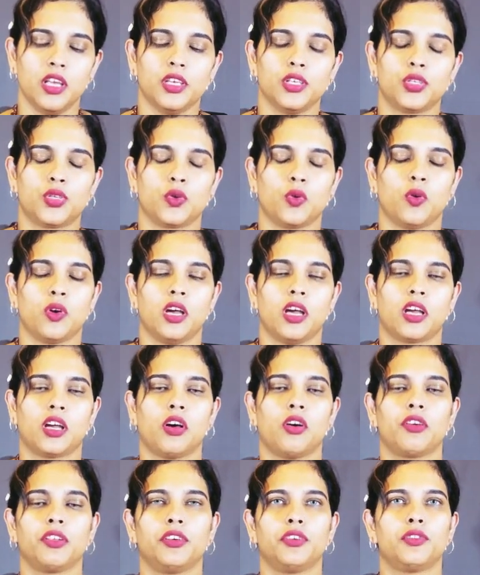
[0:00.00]
So
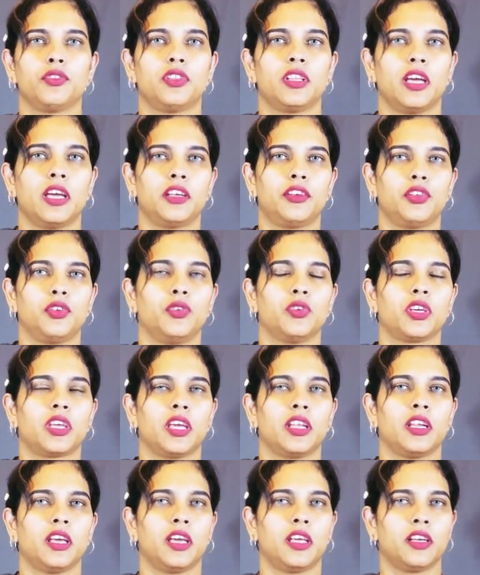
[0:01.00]
according to that, you
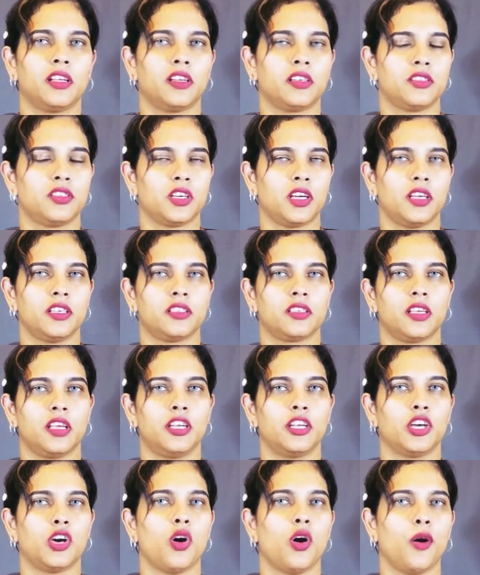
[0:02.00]
can energize and
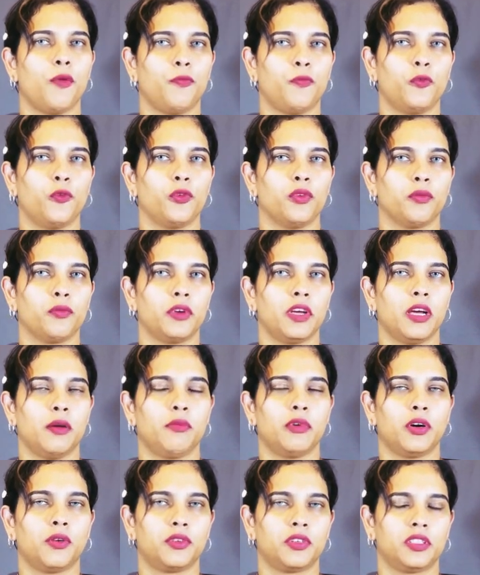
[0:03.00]
hopeful
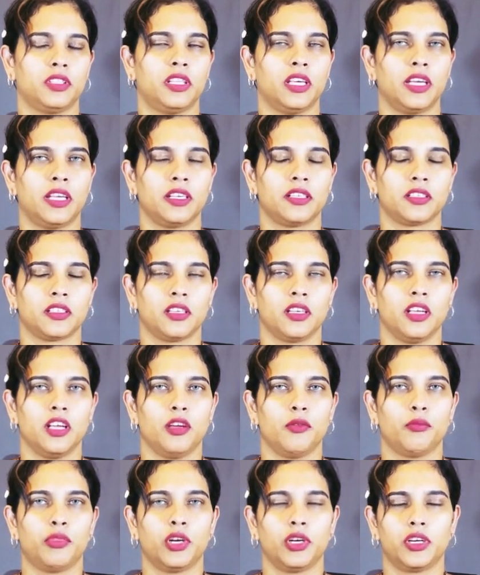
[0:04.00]
about that
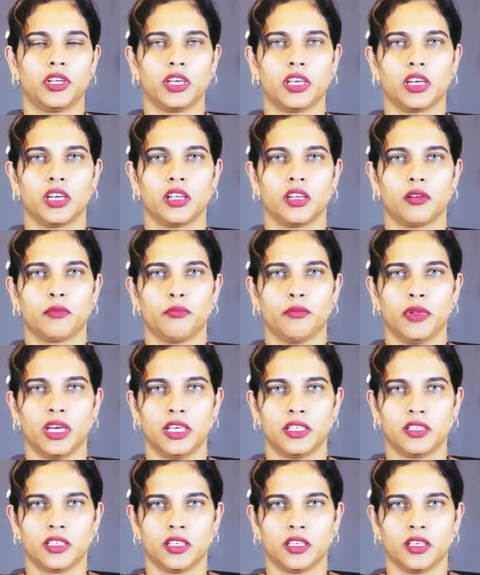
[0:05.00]
particular
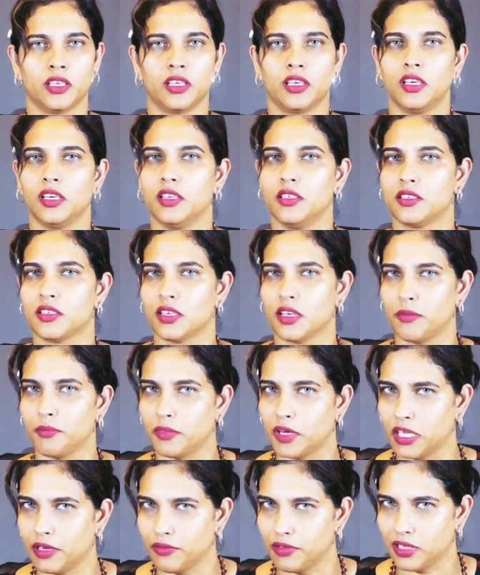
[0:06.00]
matter in some
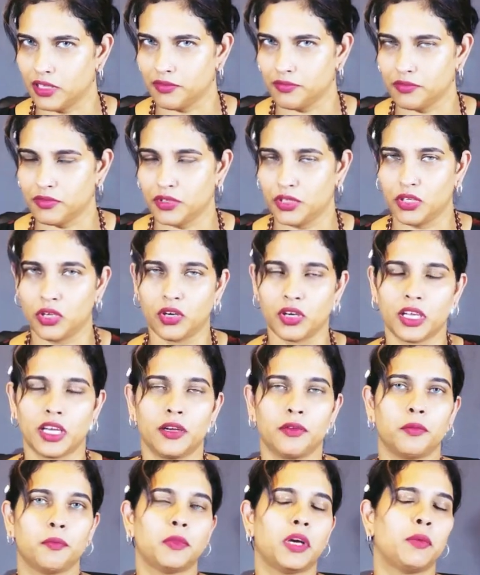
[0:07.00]
level.
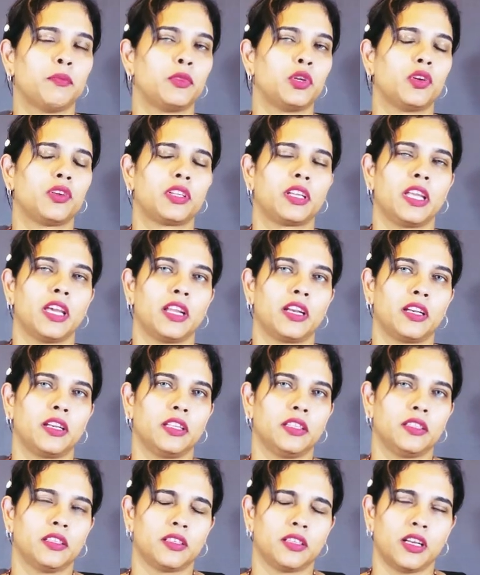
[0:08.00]
I'm not
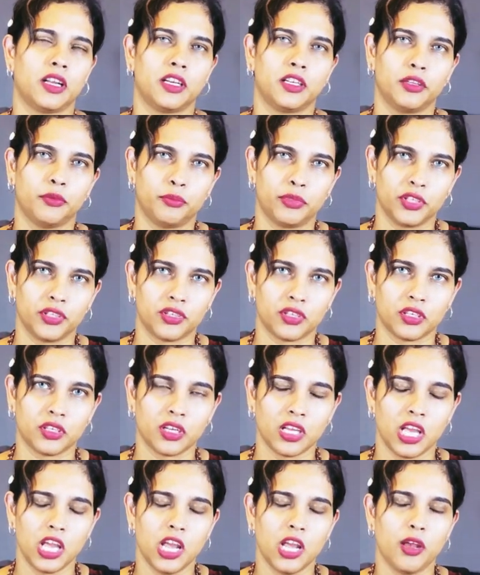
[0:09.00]
guaranteed that 100%,
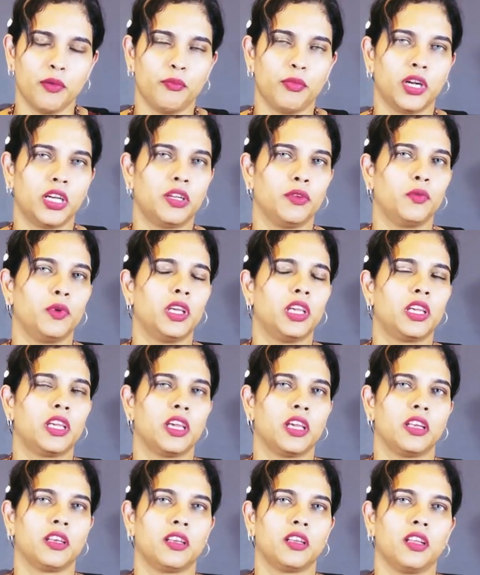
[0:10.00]
but we
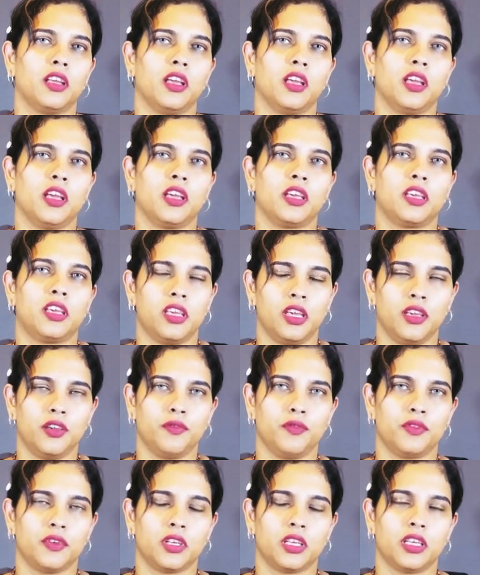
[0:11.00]
can
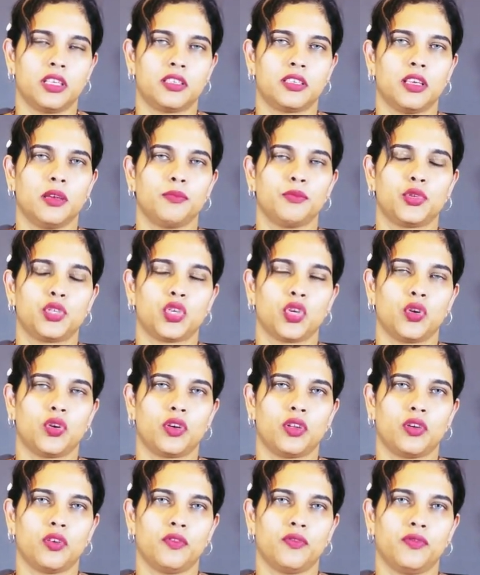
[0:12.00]
give some sort
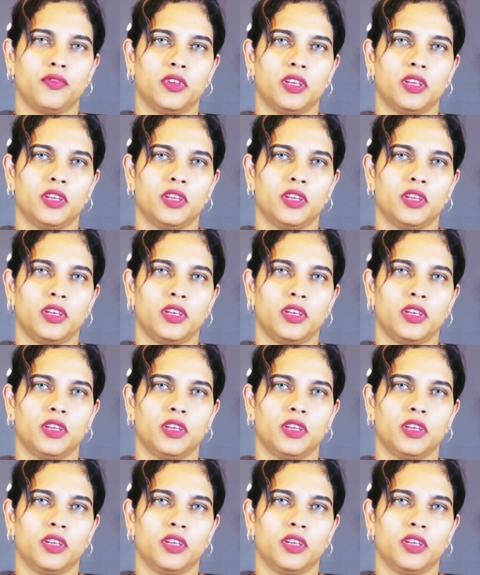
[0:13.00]
of